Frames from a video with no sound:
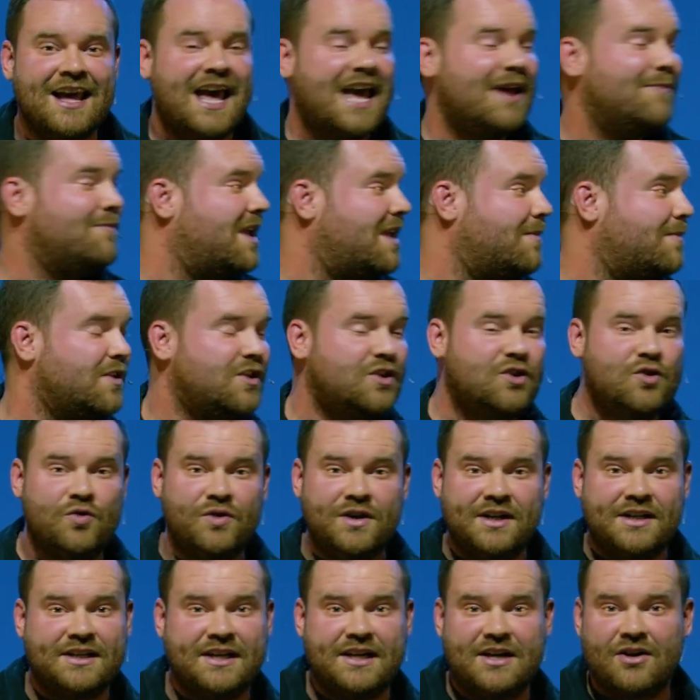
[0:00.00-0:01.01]
And maybe you
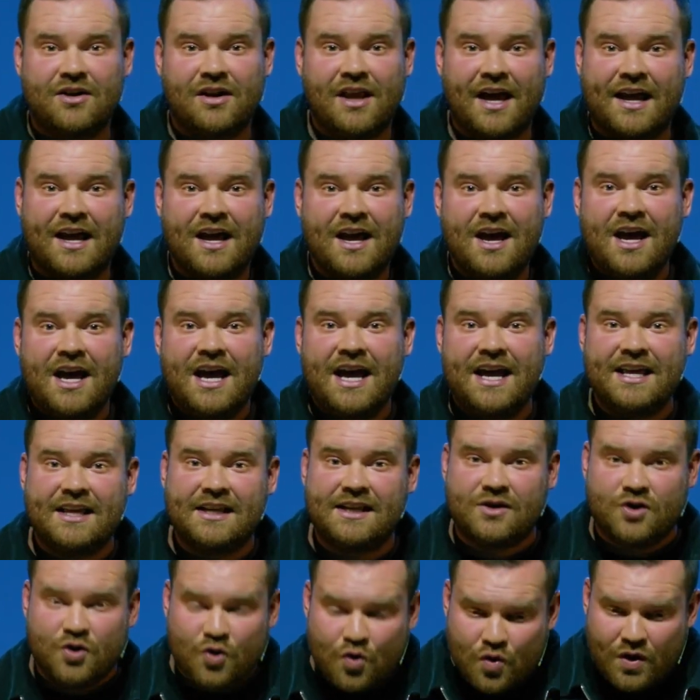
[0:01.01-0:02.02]
need to hear like,
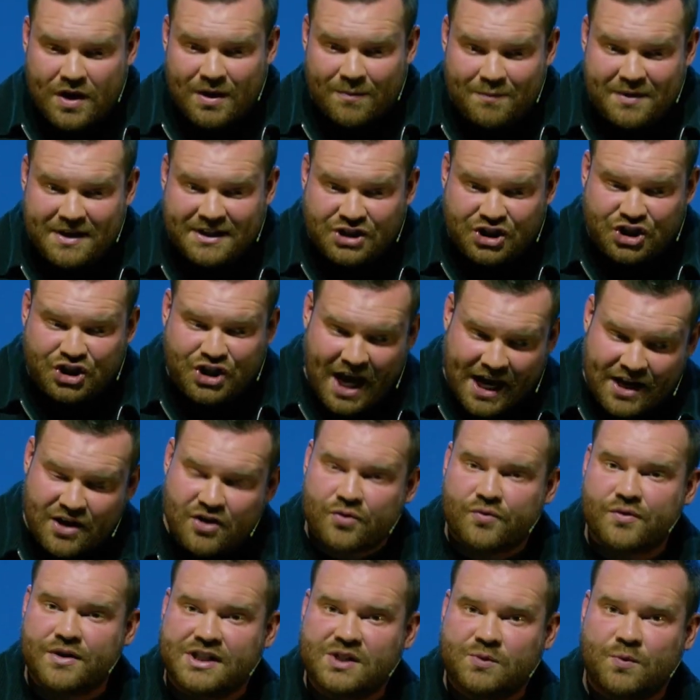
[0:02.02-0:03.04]
you can be
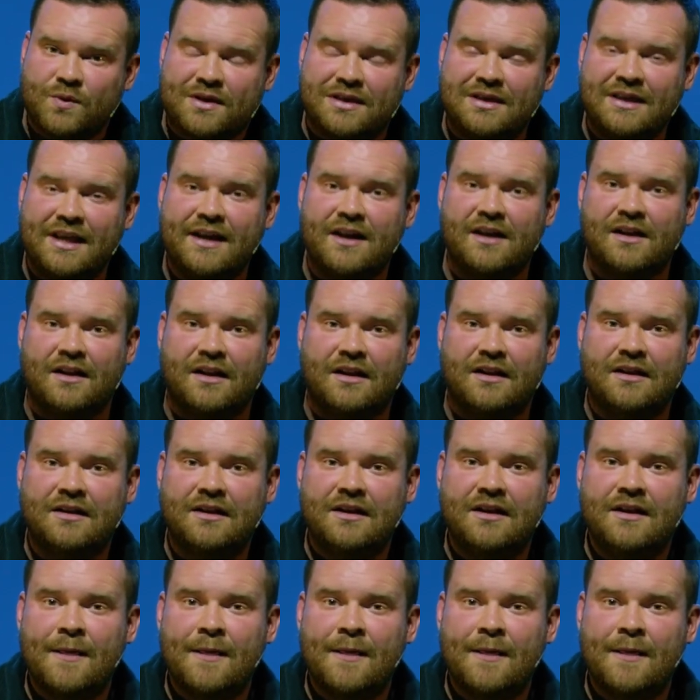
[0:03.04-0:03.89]
generous with little.